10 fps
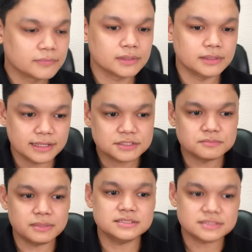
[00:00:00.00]
That's
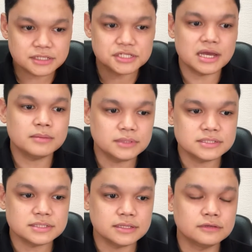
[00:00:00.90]
basic
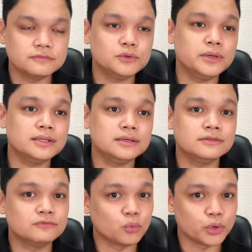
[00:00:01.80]
Japanese interview
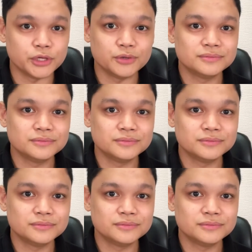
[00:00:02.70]
etiquette for you.